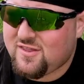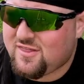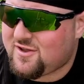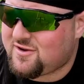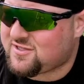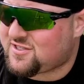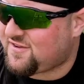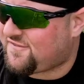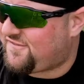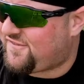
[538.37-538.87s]

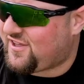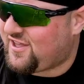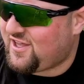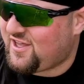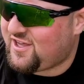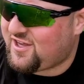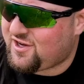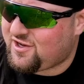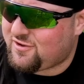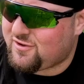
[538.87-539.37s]
there's a
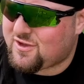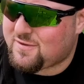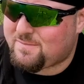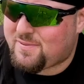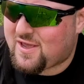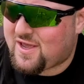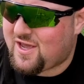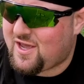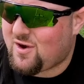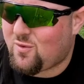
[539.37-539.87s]
fee, and you can
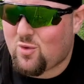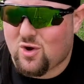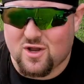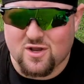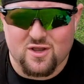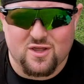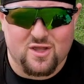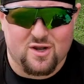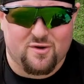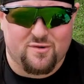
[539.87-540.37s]
pay
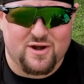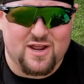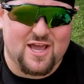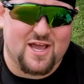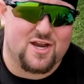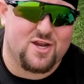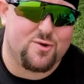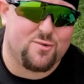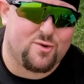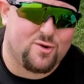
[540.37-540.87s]
an
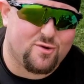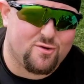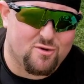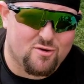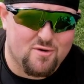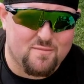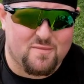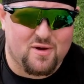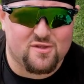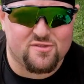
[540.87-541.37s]
annual
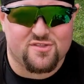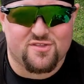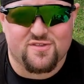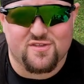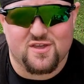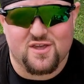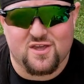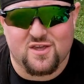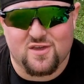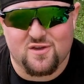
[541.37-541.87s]
or a
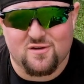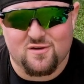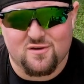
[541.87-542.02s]
monthly,